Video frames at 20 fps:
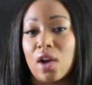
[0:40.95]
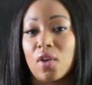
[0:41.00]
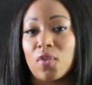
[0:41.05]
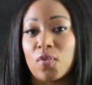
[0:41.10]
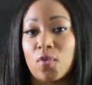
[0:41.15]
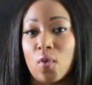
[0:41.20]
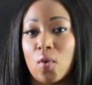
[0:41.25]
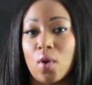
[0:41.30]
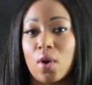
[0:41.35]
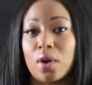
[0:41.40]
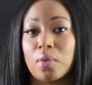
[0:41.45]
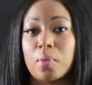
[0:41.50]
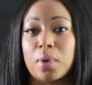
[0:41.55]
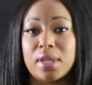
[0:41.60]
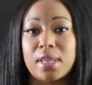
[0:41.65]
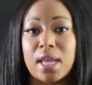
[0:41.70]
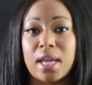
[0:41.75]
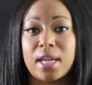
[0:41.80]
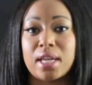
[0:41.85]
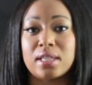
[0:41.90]
up for
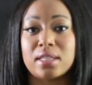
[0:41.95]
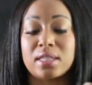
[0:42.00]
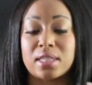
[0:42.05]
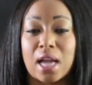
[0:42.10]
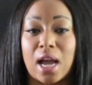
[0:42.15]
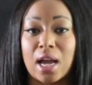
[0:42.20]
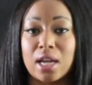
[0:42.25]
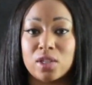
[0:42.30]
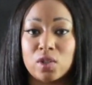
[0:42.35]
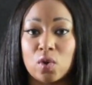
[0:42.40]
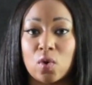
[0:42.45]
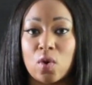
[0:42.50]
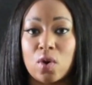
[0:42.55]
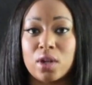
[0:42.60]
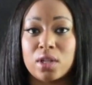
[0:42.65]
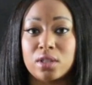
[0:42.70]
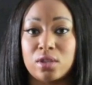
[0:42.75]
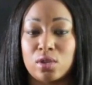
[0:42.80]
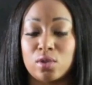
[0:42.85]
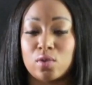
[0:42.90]
when they signed
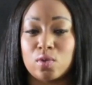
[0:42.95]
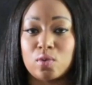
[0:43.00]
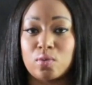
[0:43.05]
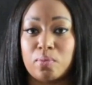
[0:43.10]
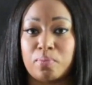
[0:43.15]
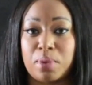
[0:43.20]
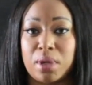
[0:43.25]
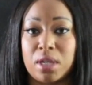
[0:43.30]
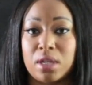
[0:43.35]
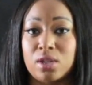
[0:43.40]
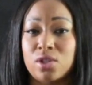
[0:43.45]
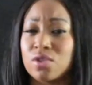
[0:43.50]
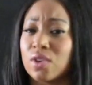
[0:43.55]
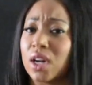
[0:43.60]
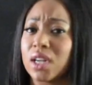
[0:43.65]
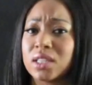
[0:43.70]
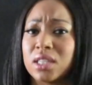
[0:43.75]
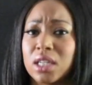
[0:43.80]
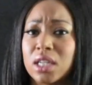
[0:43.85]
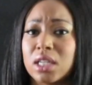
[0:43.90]
on to be
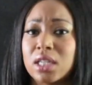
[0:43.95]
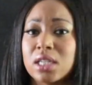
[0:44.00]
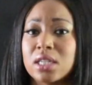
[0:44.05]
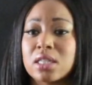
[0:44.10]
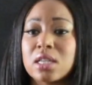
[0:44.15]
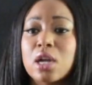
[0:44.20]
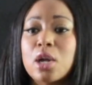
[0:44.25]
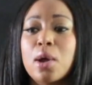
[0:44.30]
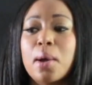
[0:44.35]
drug dealers,